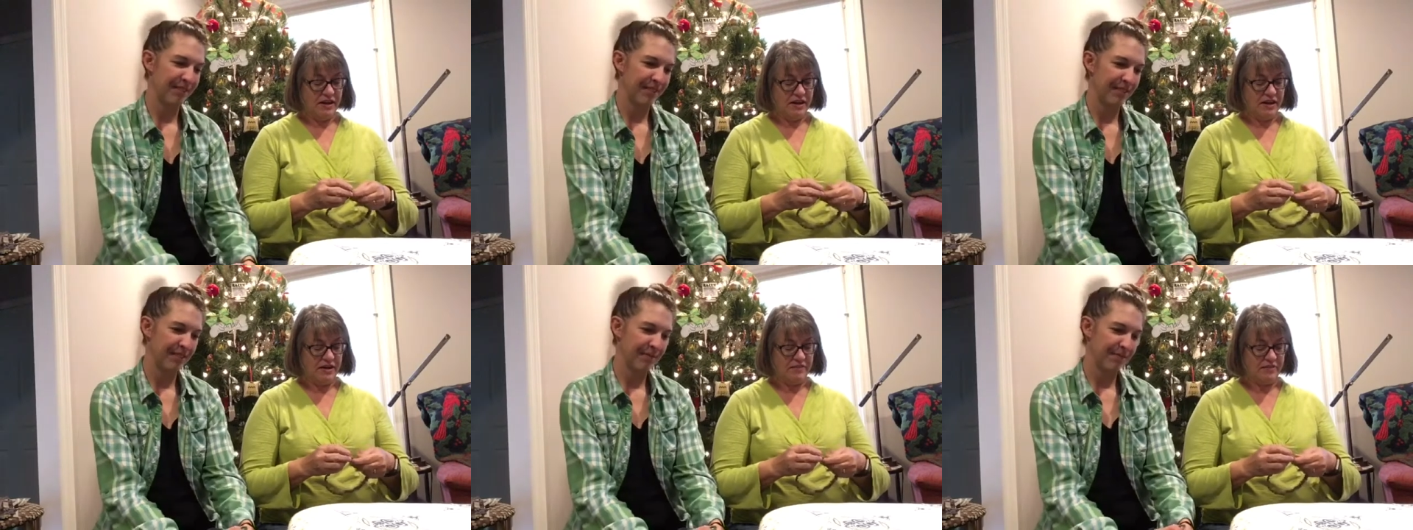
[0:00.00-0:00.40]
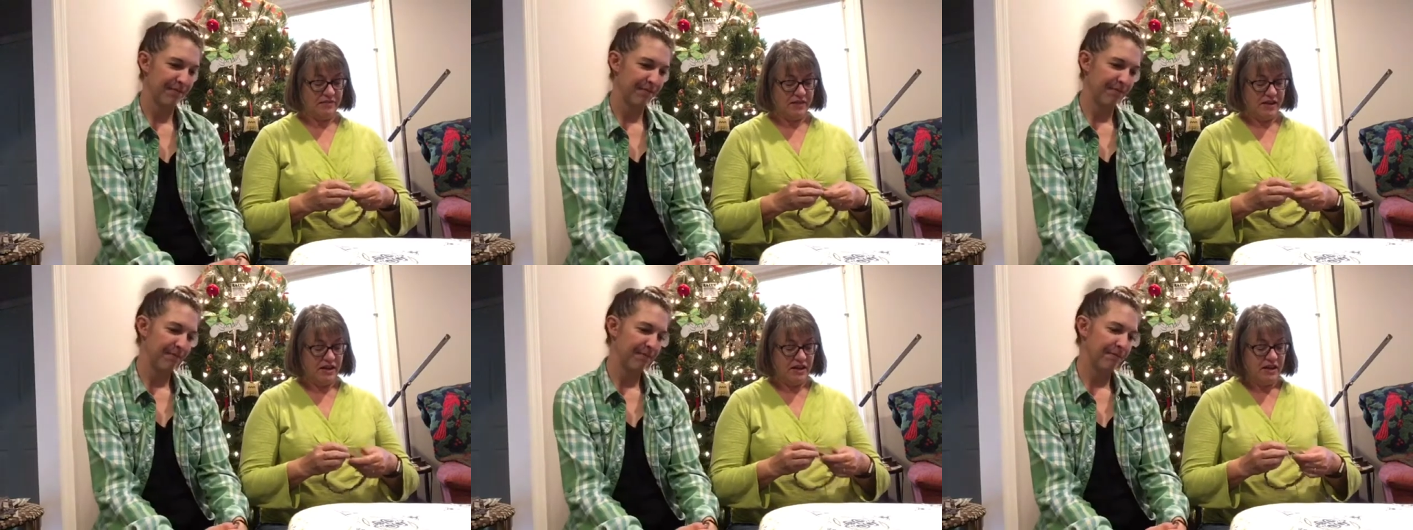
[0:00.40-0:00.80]
Speaker 1: Um,
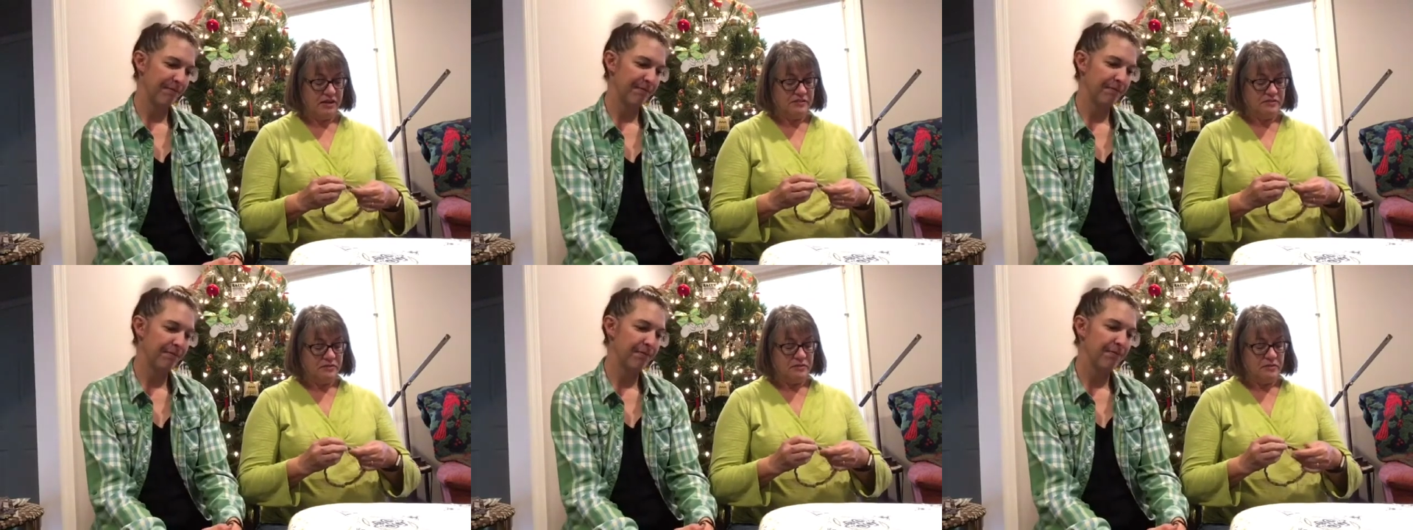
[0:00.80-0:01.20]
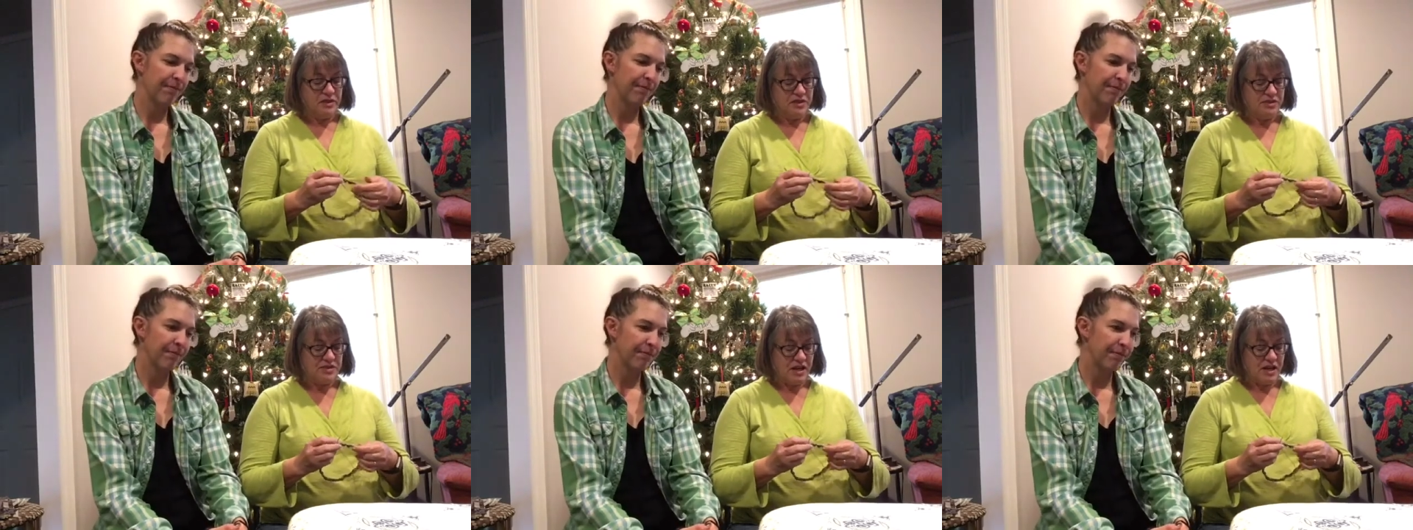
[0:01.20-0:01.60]

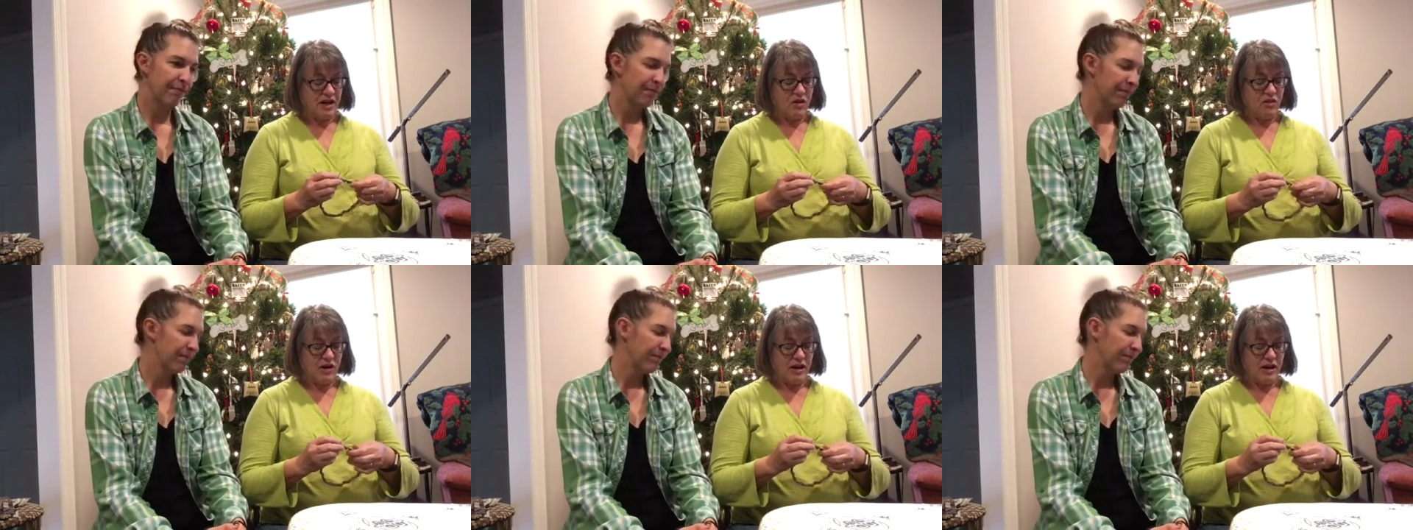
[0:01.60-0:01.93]
so